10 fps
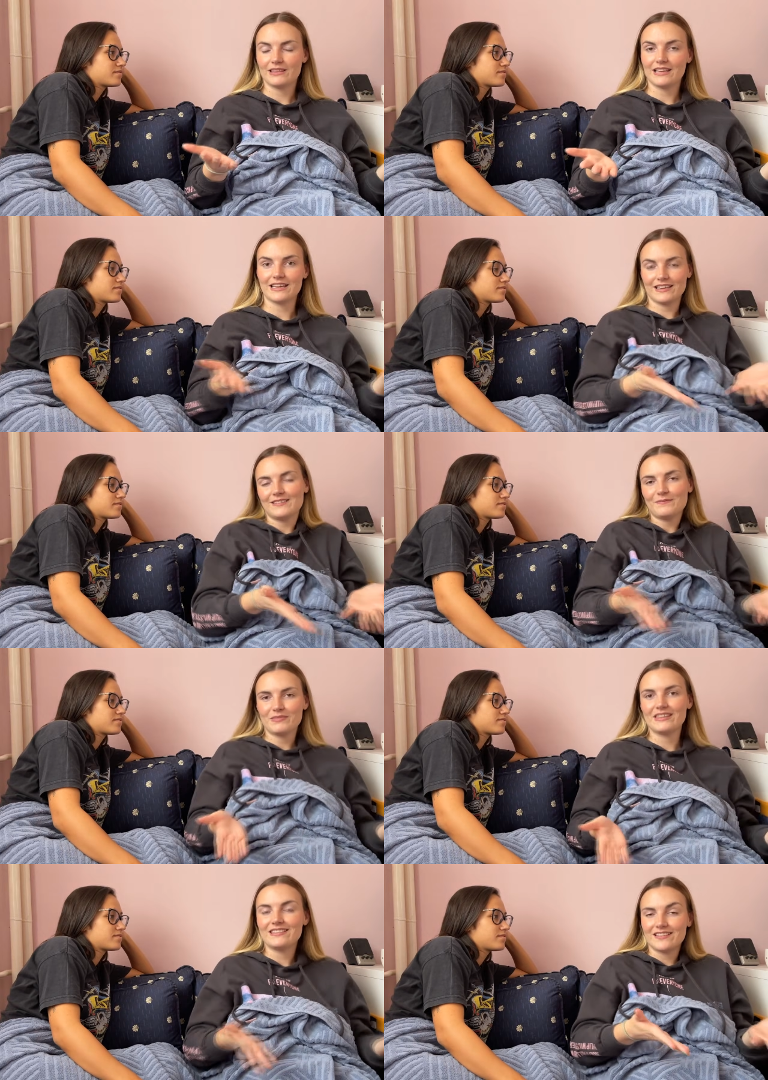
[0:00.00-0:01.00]
Speaker 1: but like
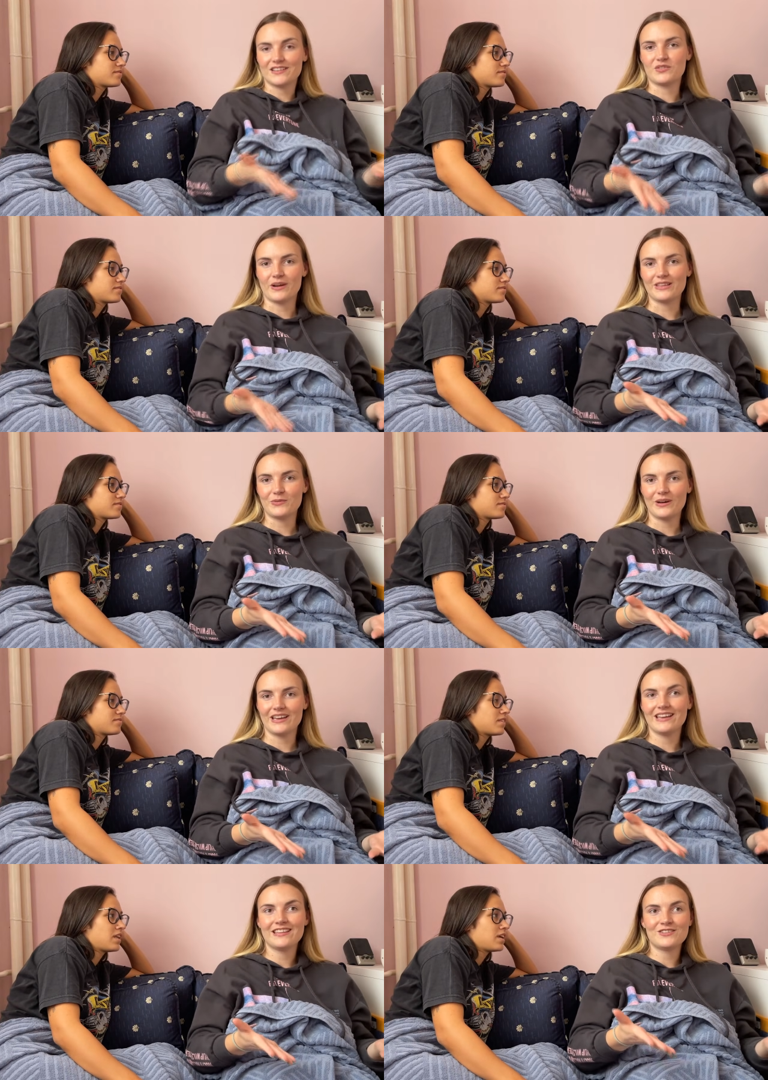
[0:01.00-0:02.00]
they did it the right
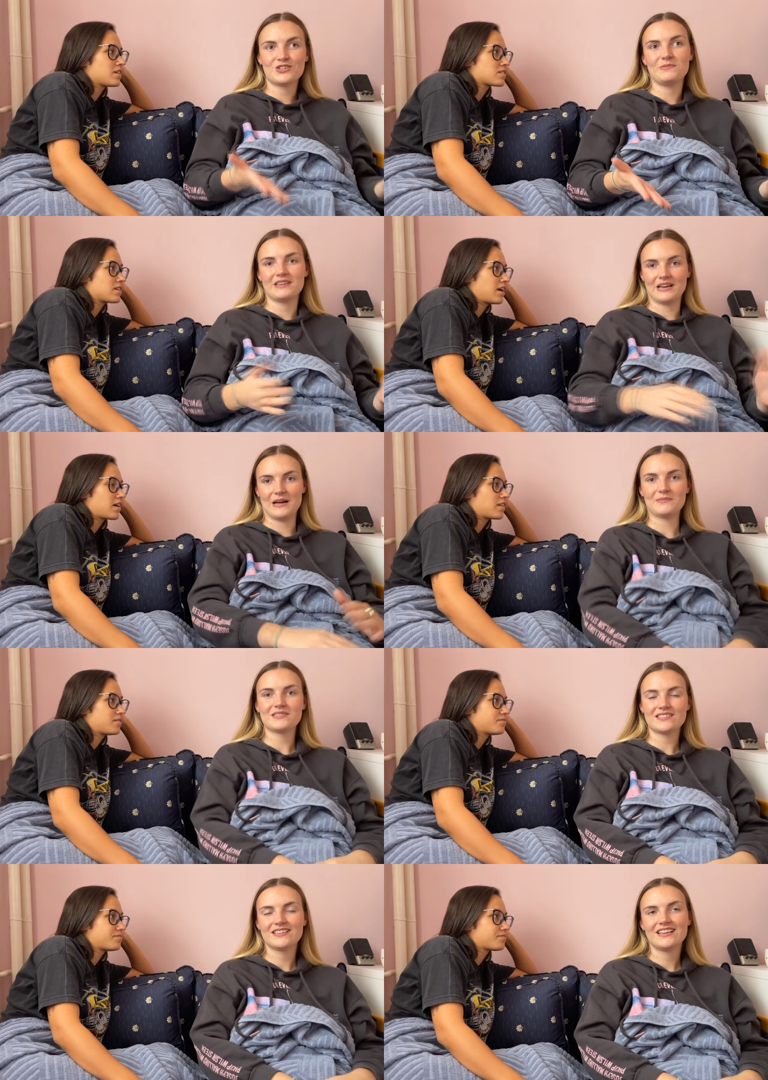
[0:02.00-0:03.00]
way, and then Jimmy exactly.
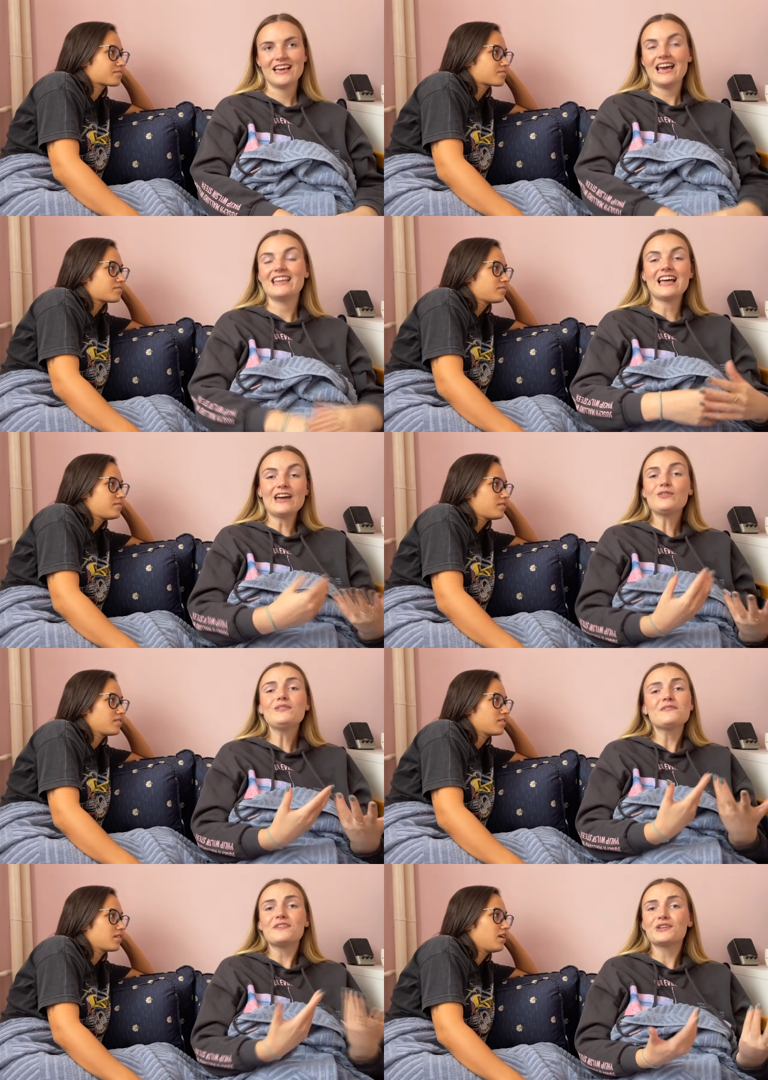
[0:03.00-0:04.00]
comes and I don't
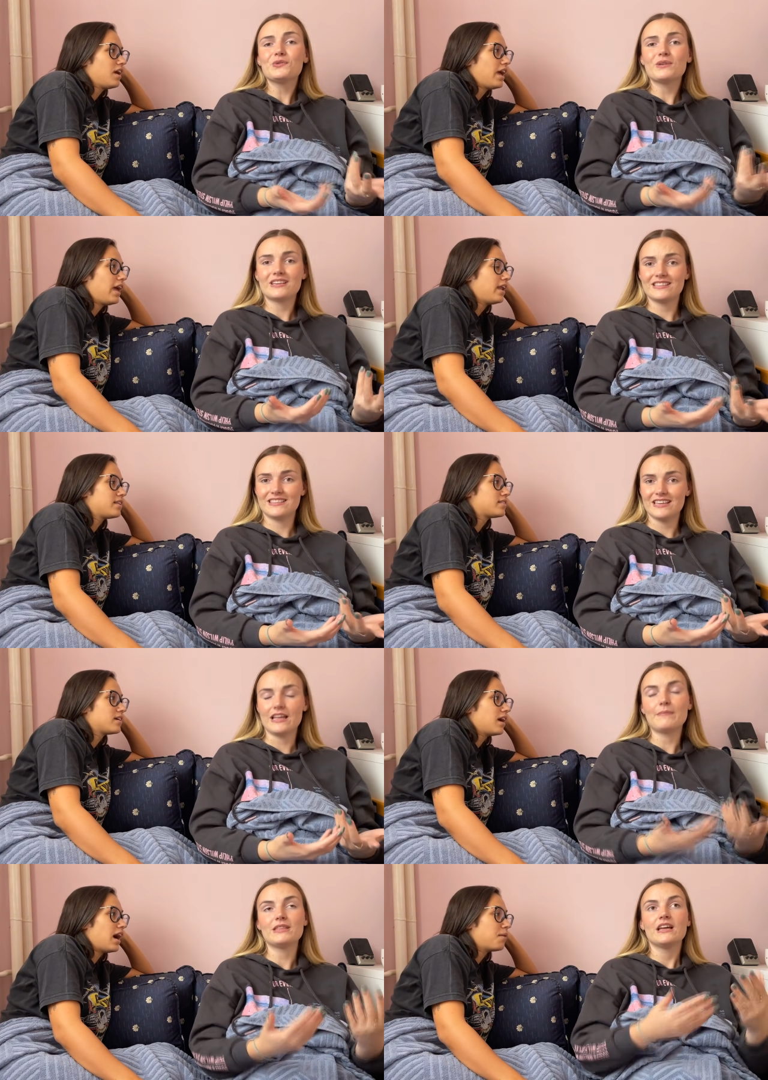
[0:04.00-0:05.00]
even fucking know what and, he did.
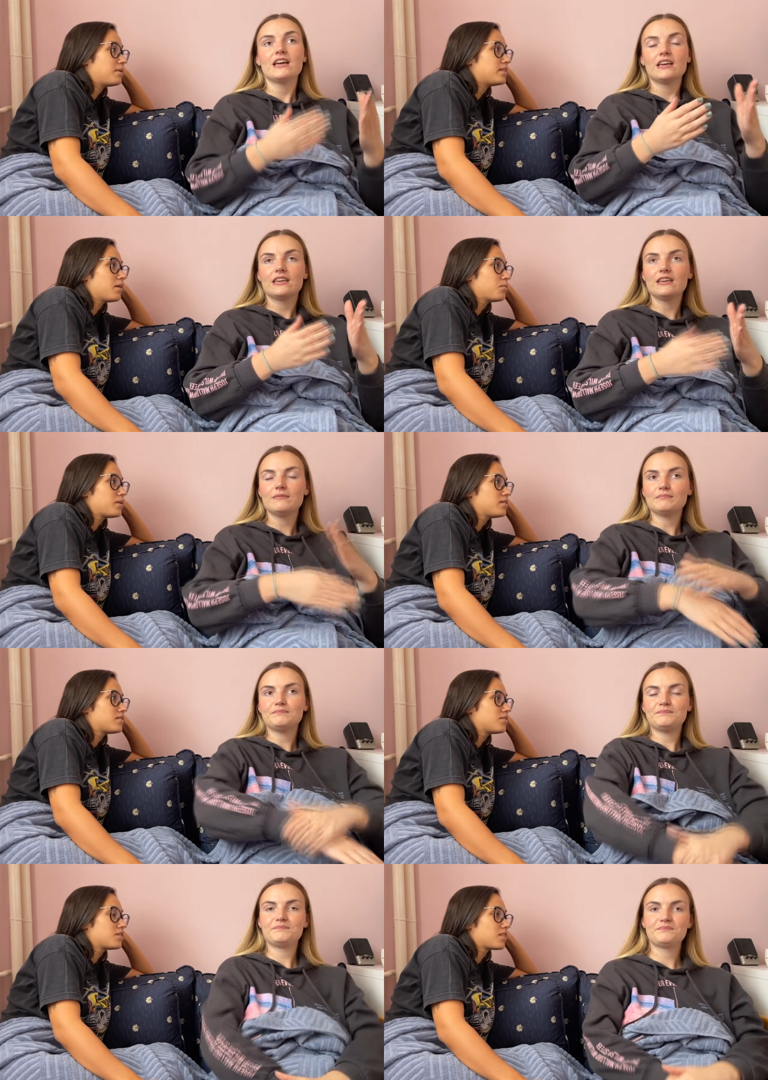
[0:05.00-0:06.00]
I mean, I
Speaker 2: mean, they he...
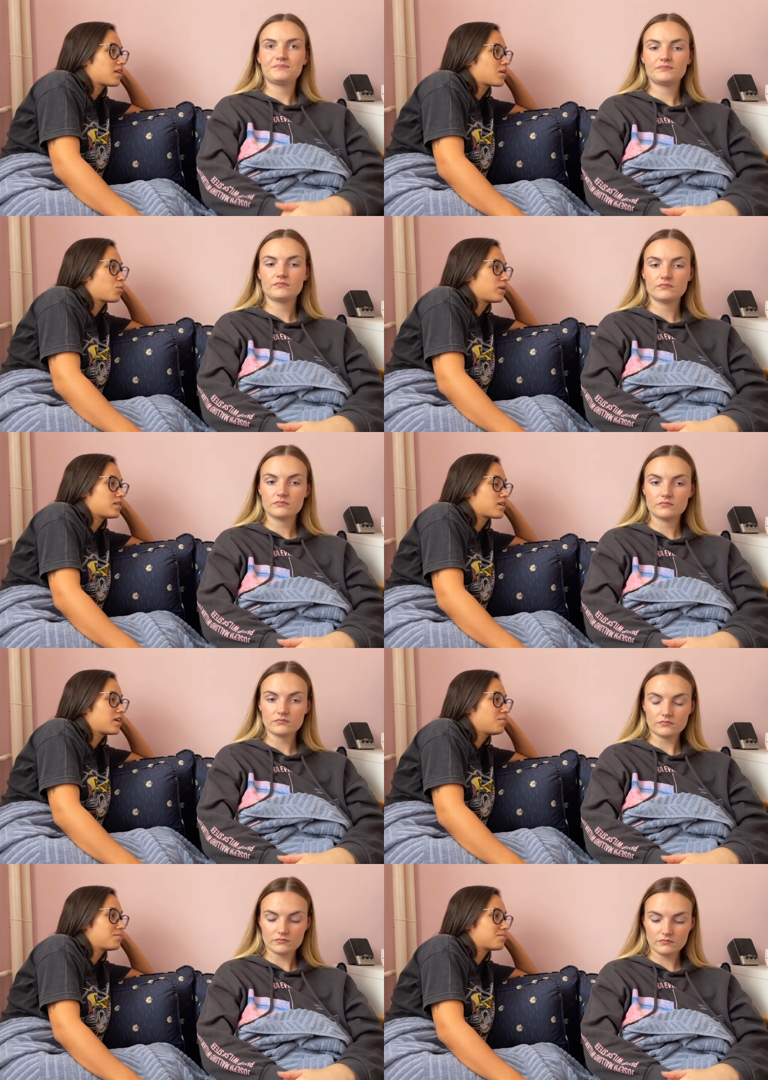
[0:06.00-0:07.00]
weren't even like when
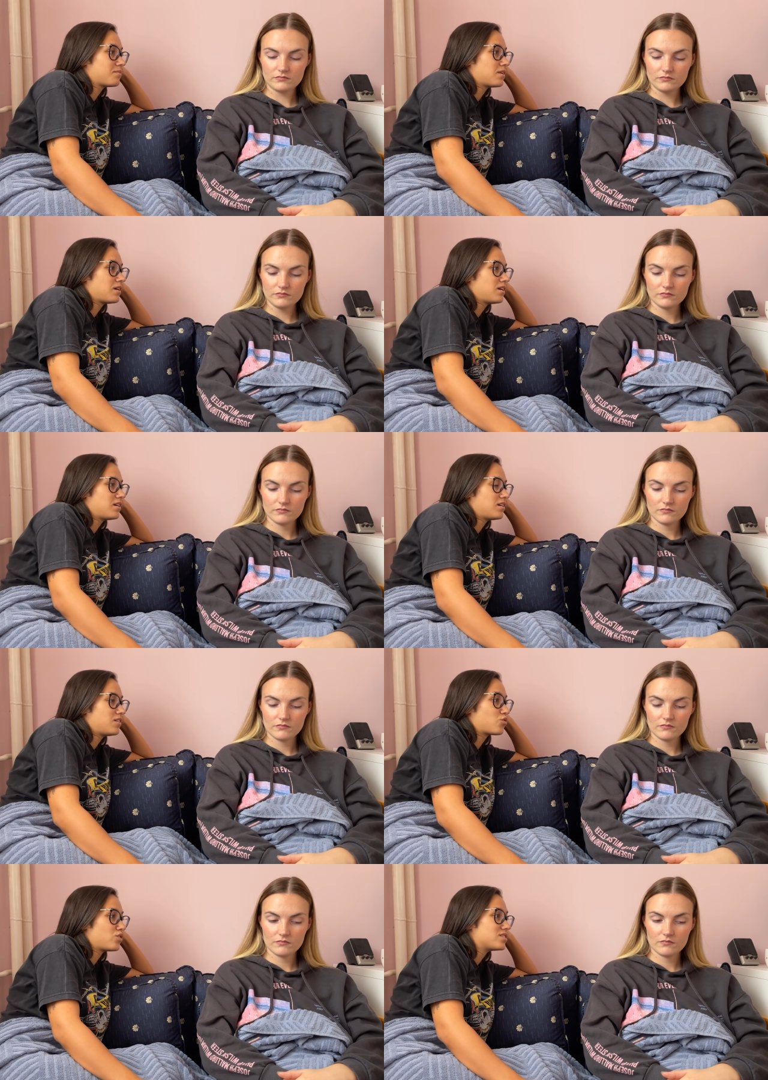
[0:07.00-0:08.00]
Kim
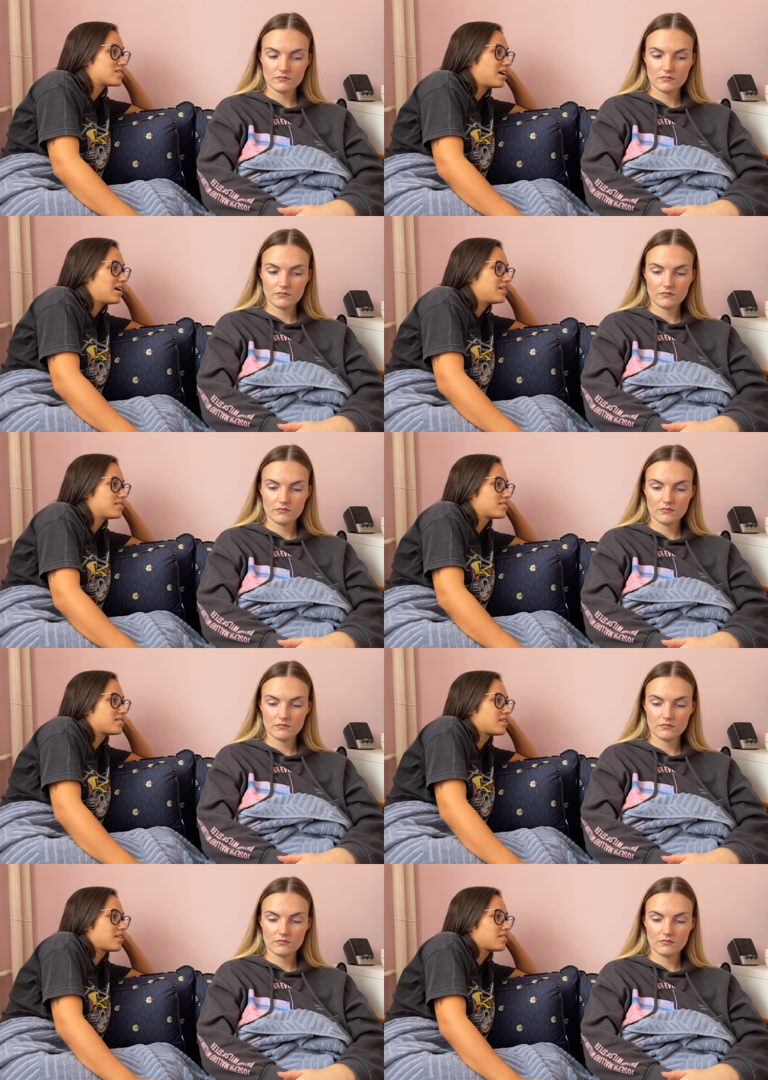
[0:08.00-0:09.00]
uh, resigned.
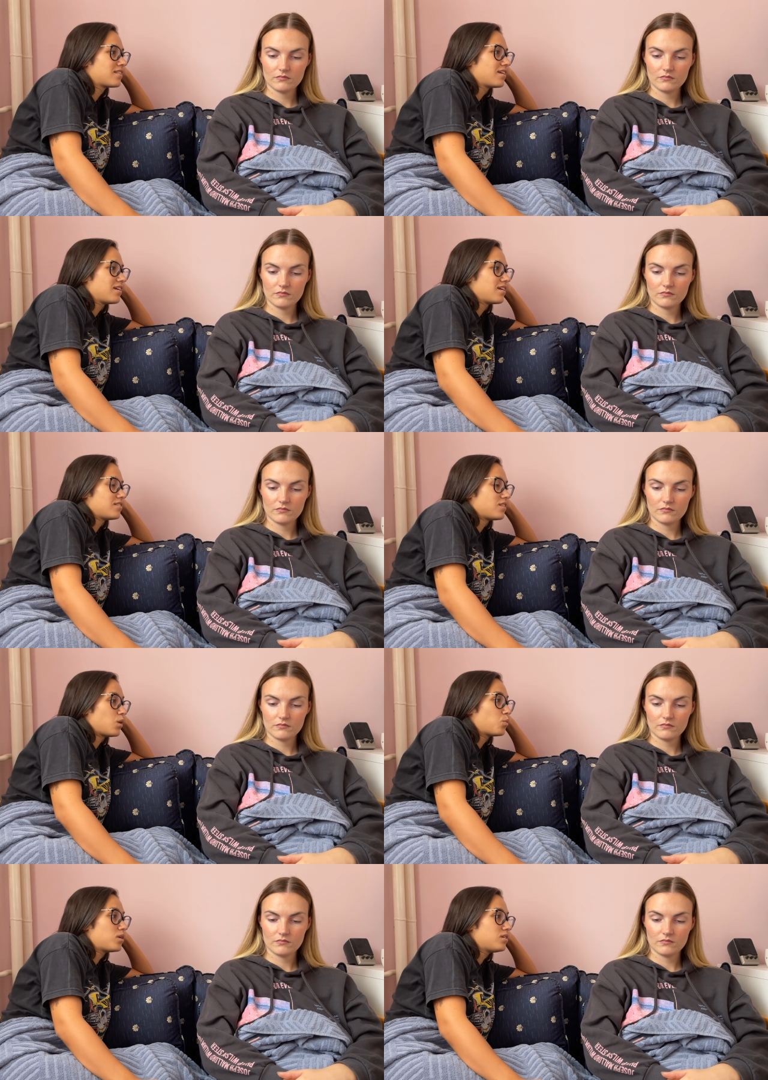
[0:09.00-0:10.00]
They
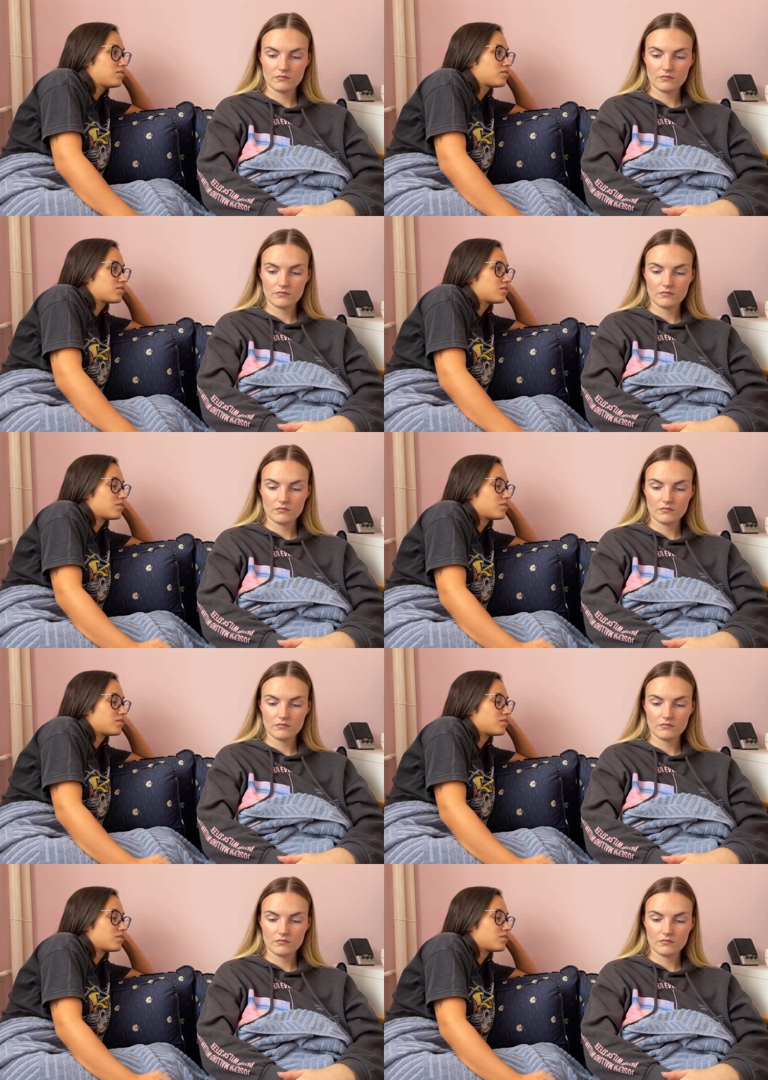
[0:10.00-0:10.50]
they weren't